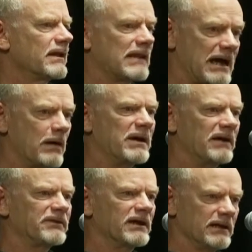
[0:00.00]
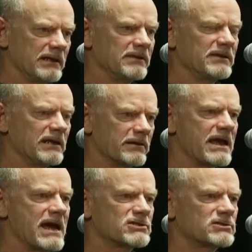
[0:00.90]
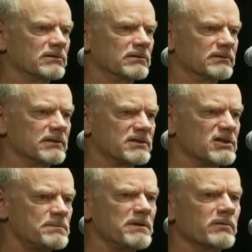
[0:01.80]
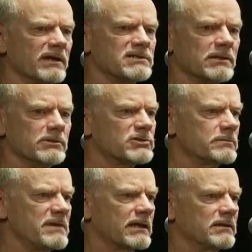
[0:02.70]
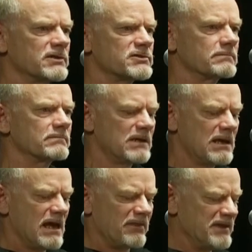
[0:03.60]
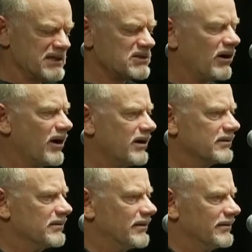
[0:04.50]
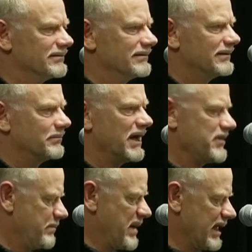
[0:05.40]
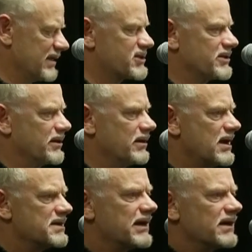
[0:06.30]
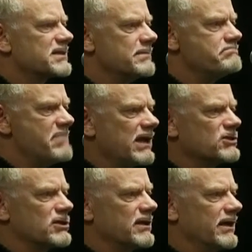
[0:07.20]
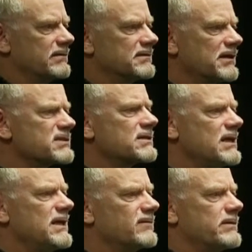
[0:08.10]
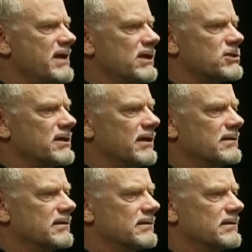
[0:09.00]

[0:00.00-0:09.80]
How about in the International Dispute Resolution Mechanism? This article by the bankster doesn't mention it, doesn't even mention it.